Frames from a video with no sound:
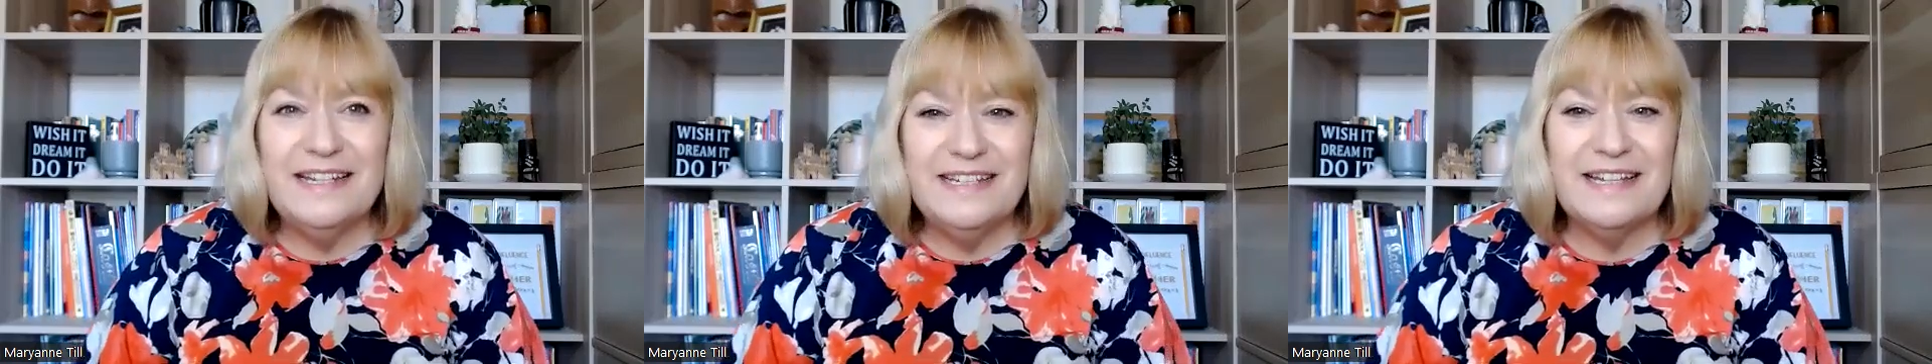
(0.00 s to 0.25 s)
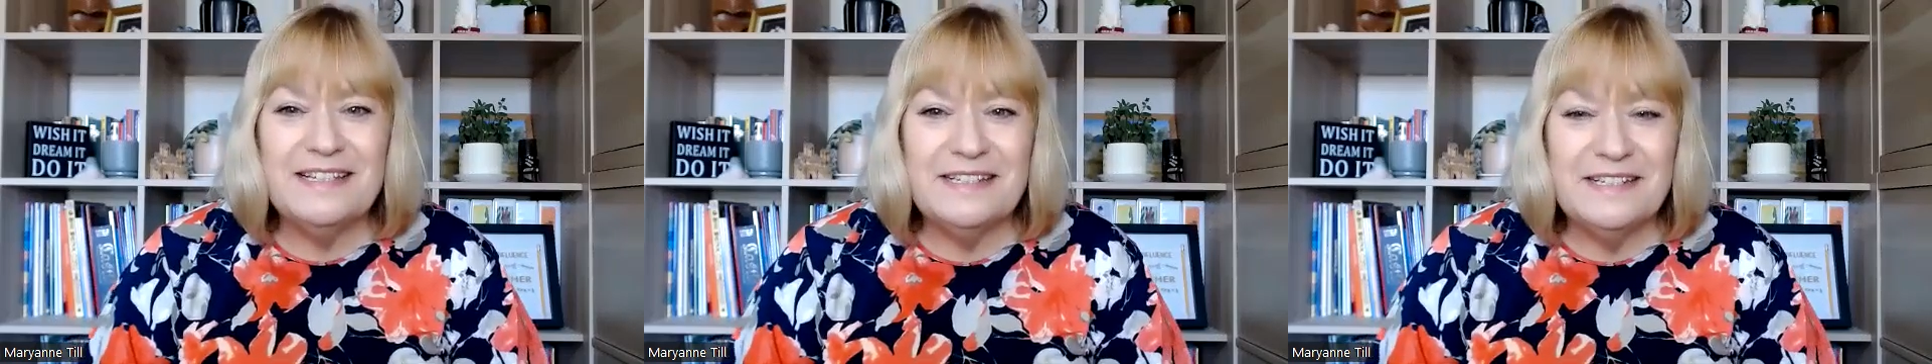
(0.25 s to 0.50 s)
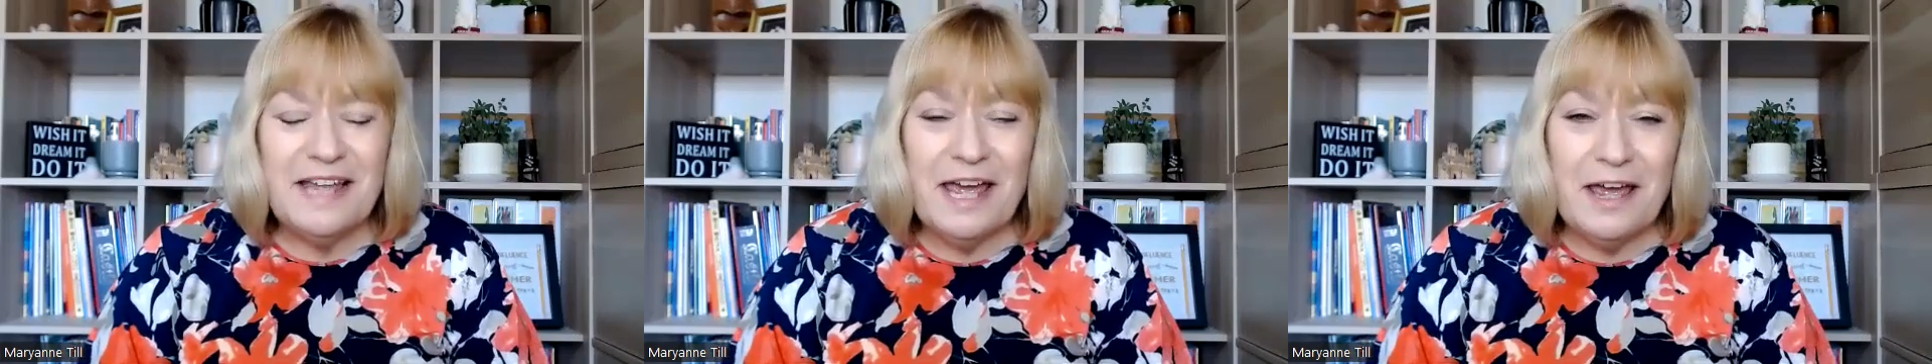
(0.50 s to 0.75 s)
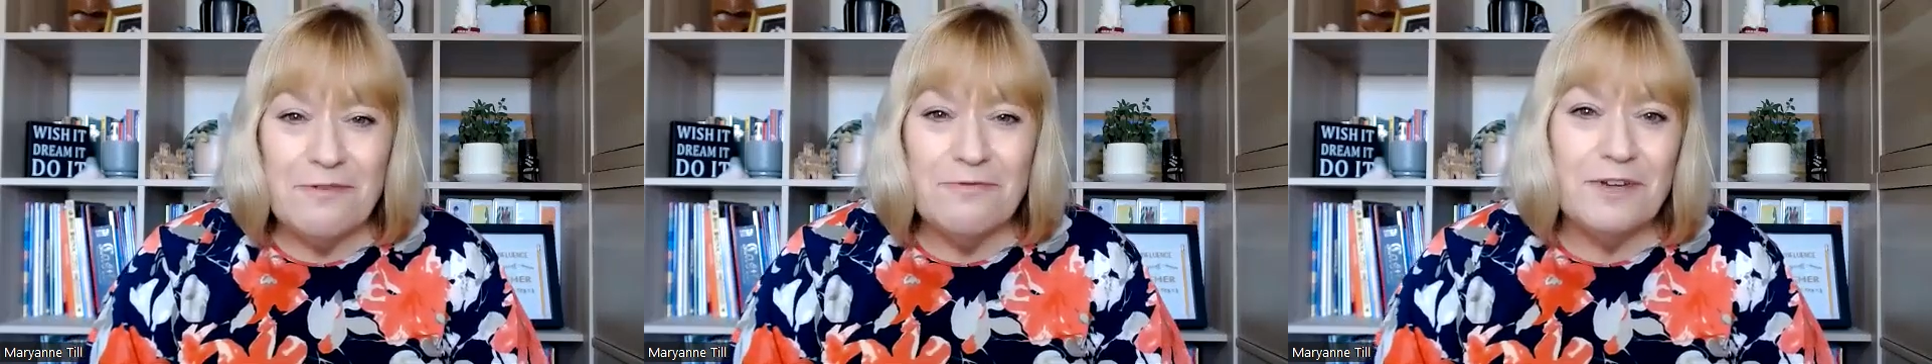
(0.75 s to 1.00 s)
doesn't
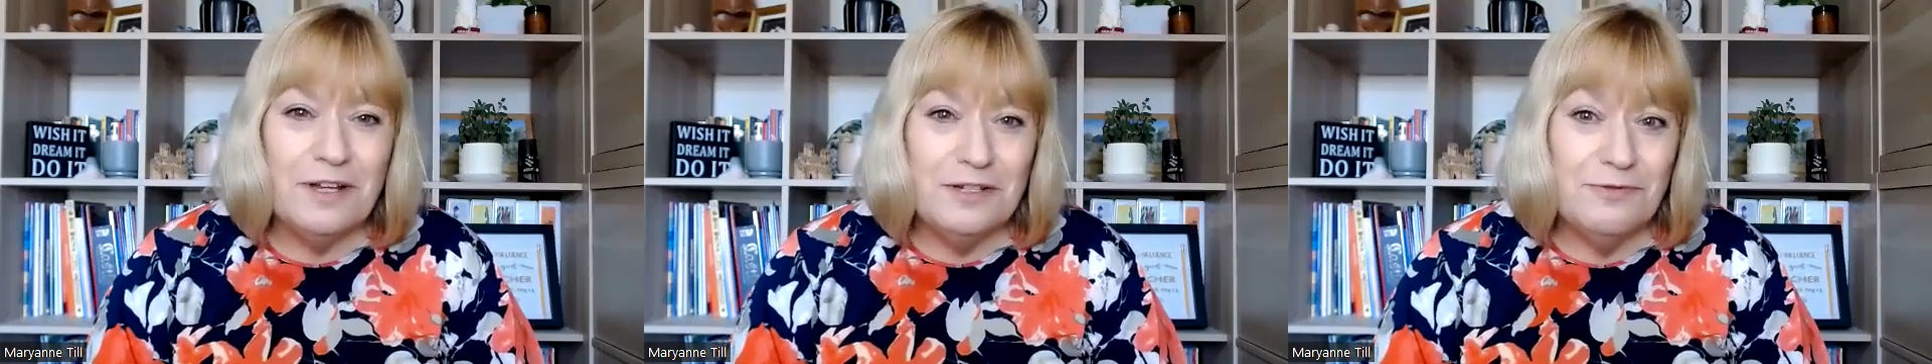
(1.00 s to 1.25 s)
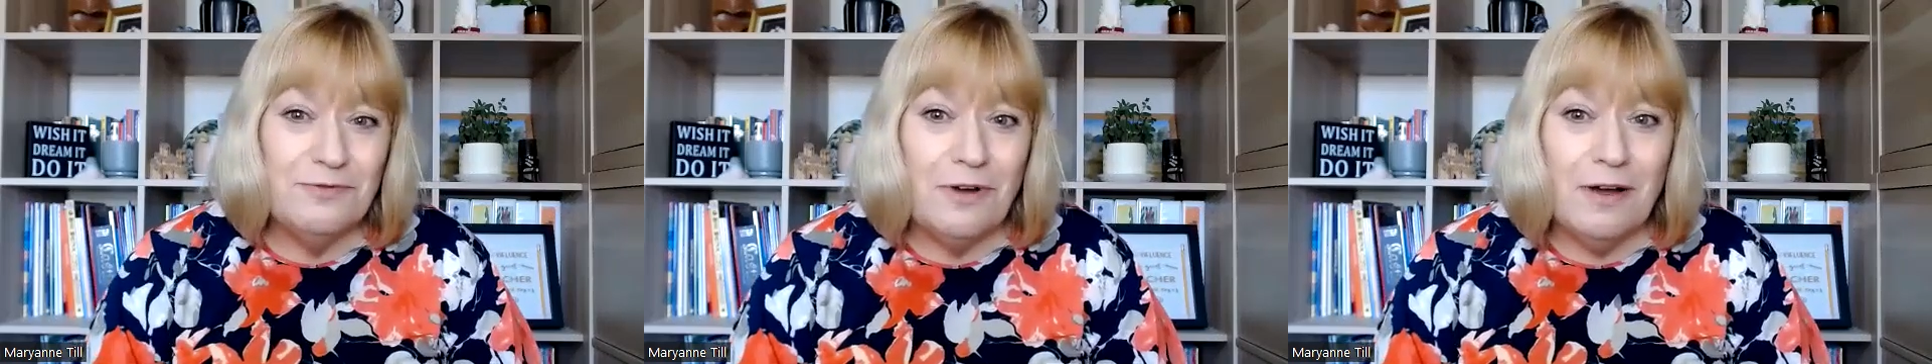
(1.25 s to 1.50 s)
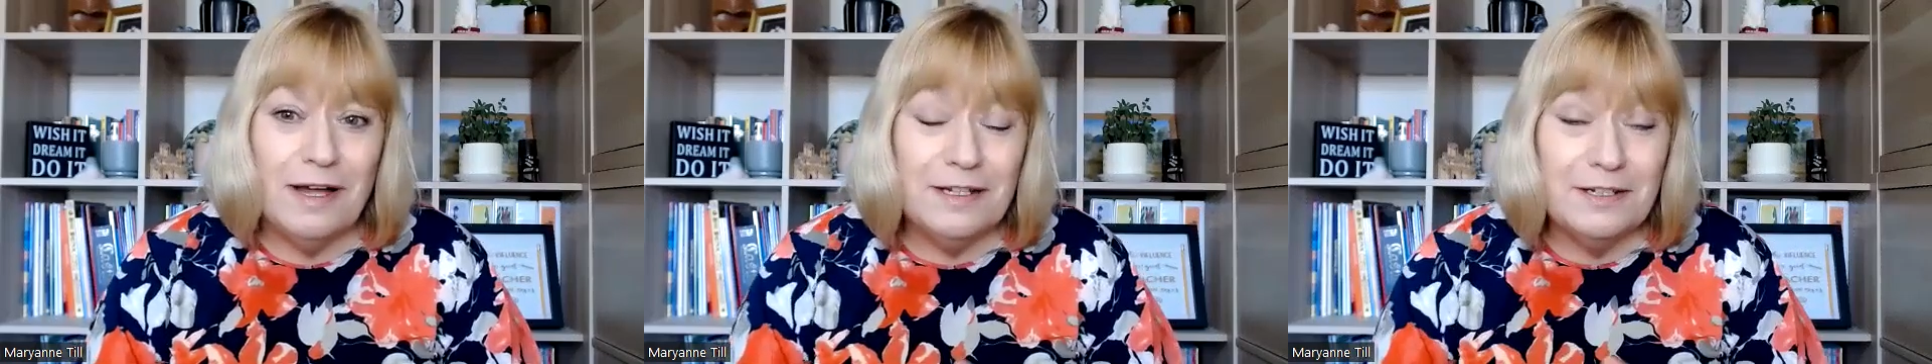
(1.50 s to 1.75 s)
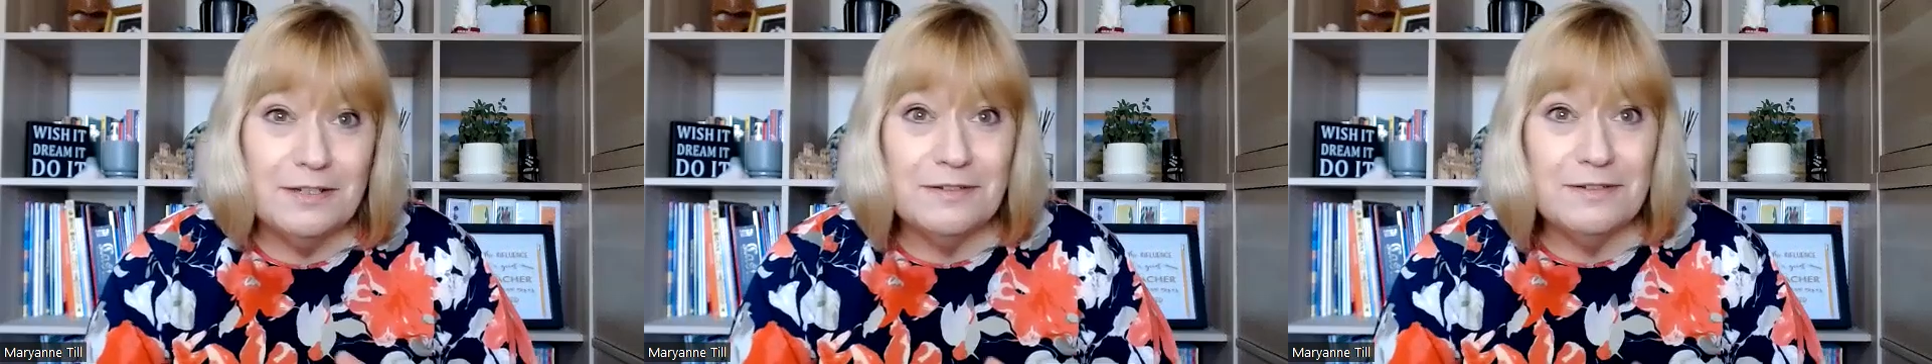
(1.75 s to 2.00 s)
have a
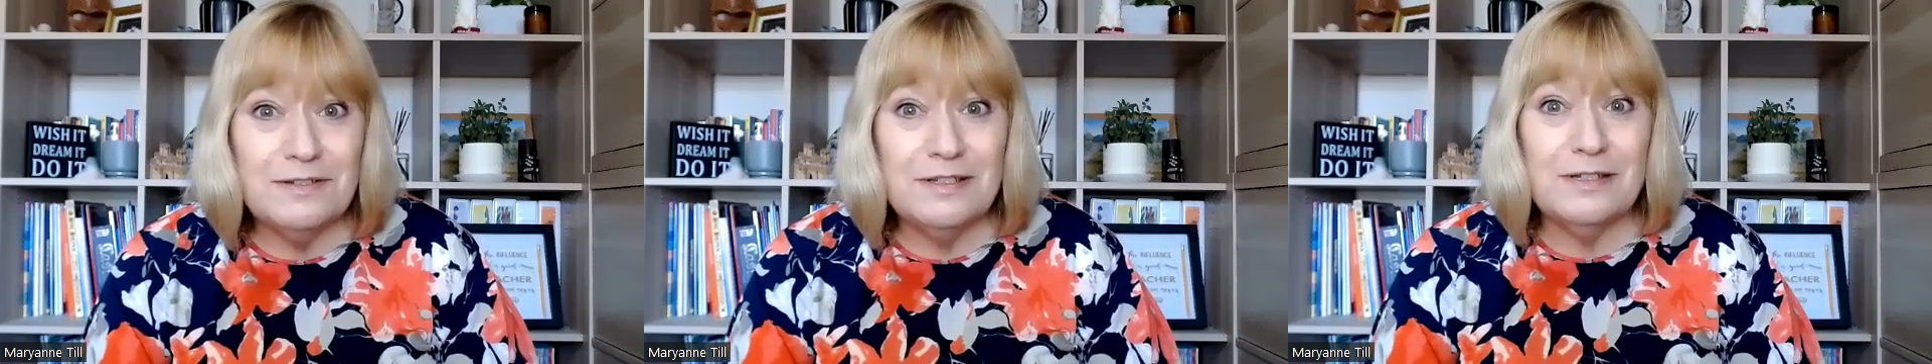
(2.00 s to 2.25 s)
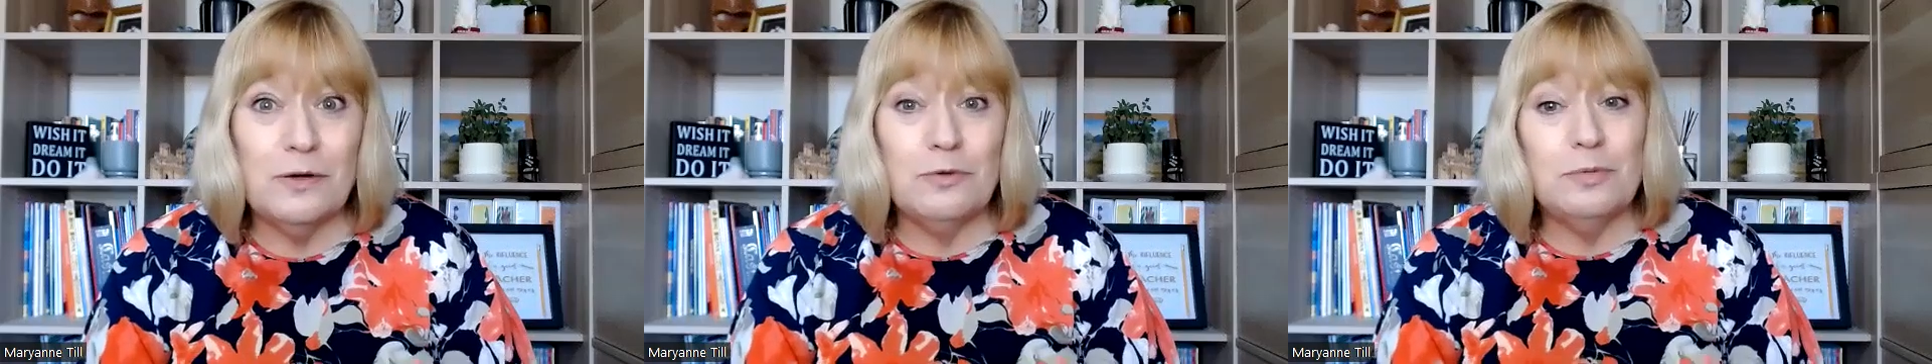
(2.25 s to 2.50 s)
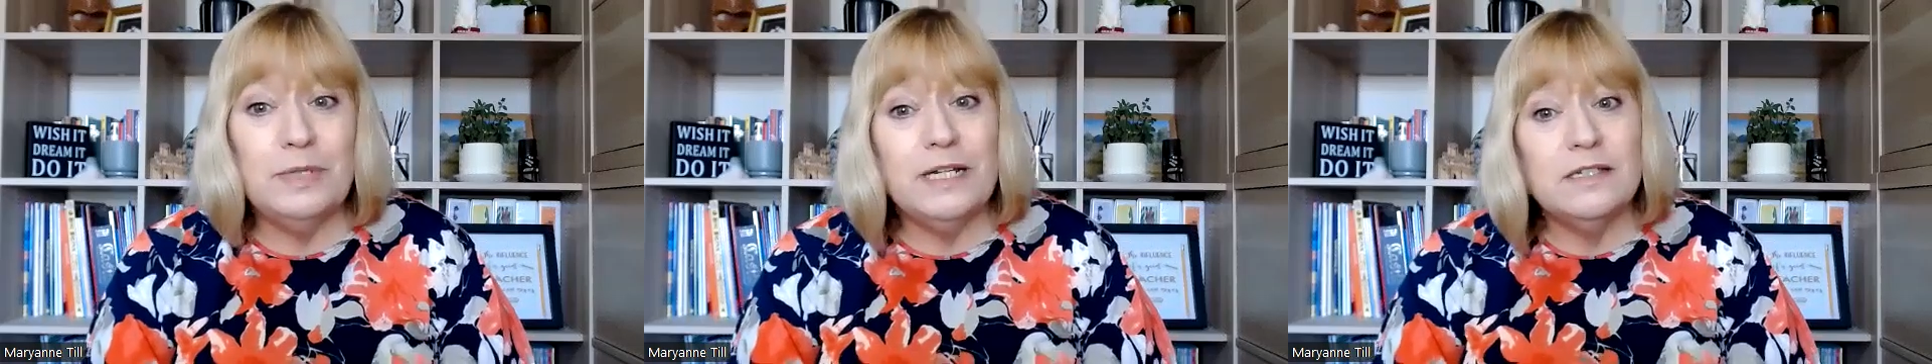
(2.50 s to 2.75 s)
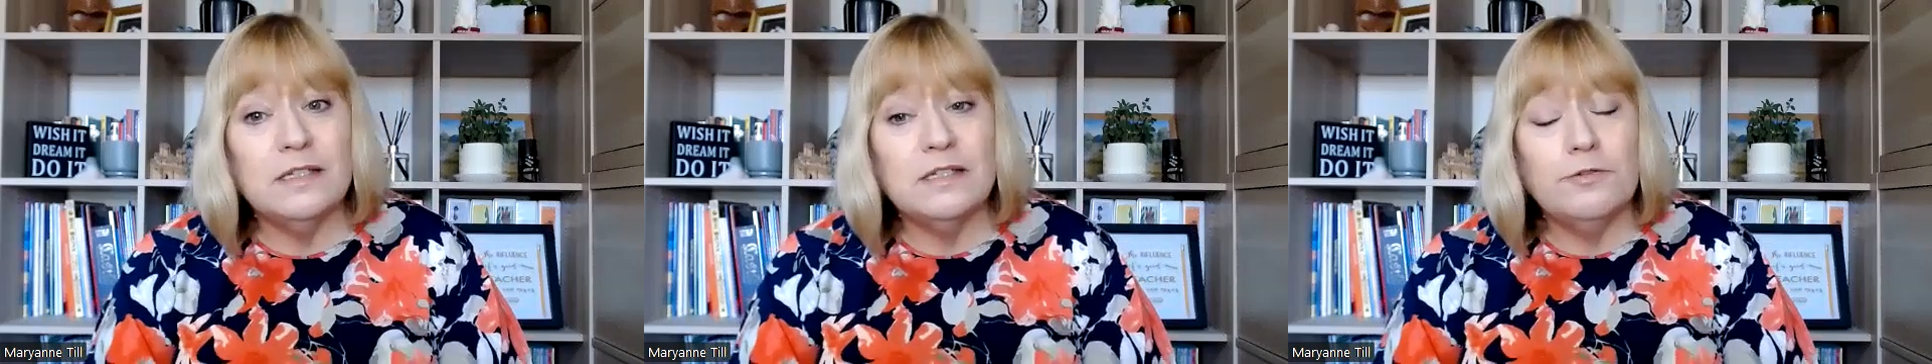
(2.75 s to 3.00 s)
defined solar
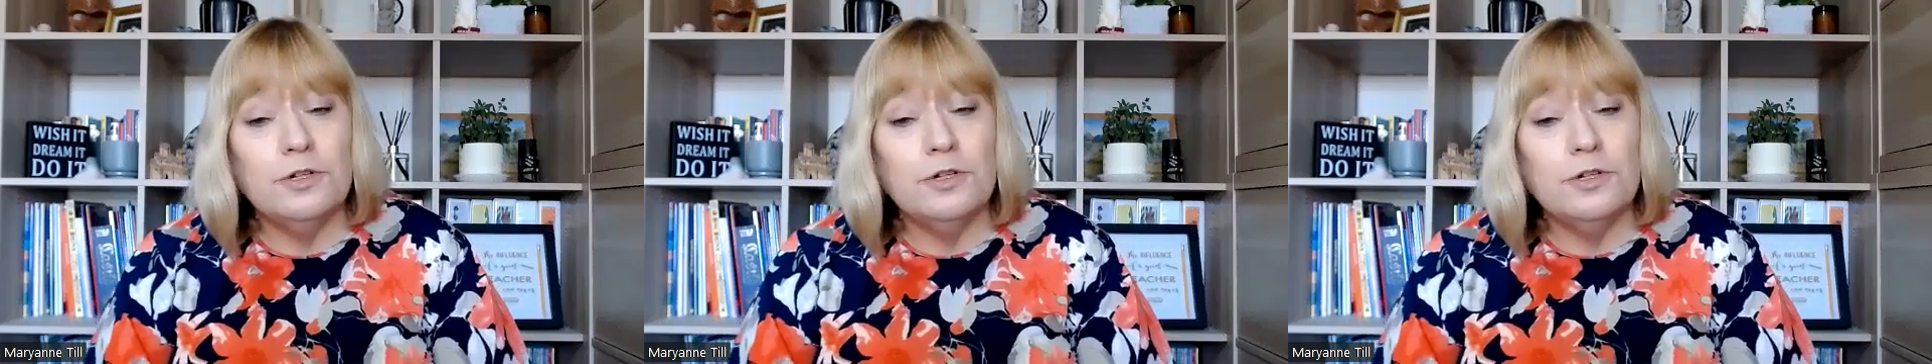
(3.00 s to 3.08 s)
plexus,